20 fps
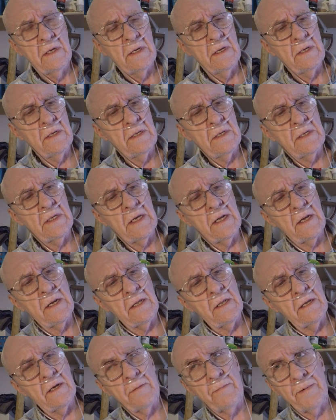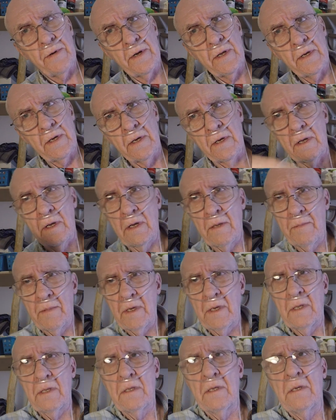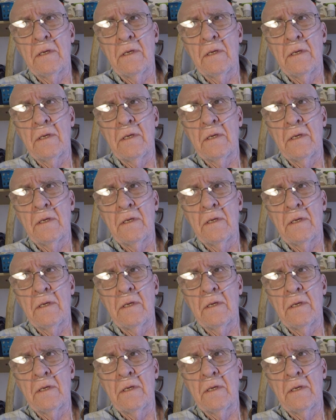is set in there pretty good. Let me